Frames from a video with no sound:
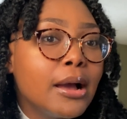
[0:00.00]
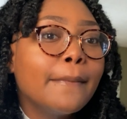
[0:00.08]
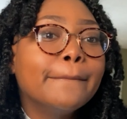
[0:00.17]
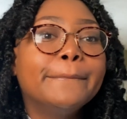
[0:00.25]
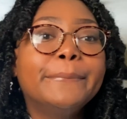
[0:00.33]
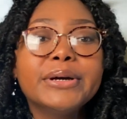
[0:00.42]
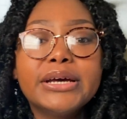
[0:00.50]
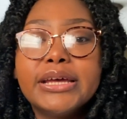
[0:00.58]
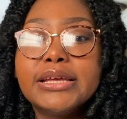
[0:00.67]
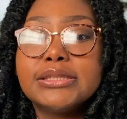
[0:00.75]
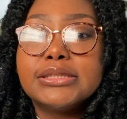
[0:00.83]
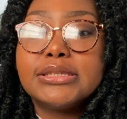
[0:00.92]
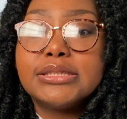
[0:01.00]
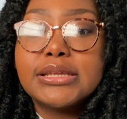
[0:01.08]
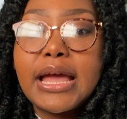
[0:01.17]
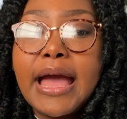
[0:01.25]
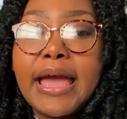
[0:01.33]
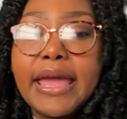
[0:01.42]
But
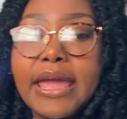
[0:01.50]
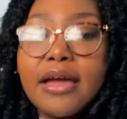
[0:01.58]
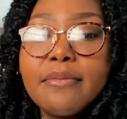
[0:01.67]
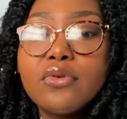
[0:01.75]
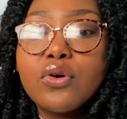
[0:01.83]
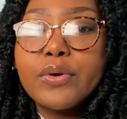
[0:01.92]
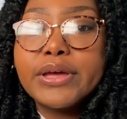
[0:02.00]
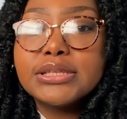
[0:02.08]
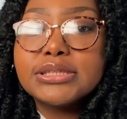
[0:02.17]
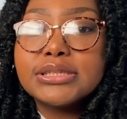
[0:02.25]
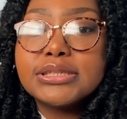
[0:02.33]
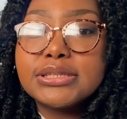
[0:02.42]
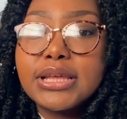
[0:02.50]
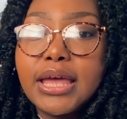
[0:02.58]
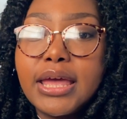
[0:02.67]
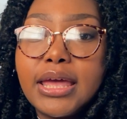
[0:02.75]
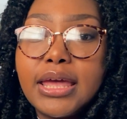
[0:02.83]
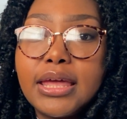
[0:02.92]
I am going to
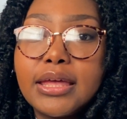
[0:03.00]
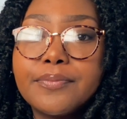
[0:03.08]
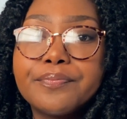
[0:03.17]
say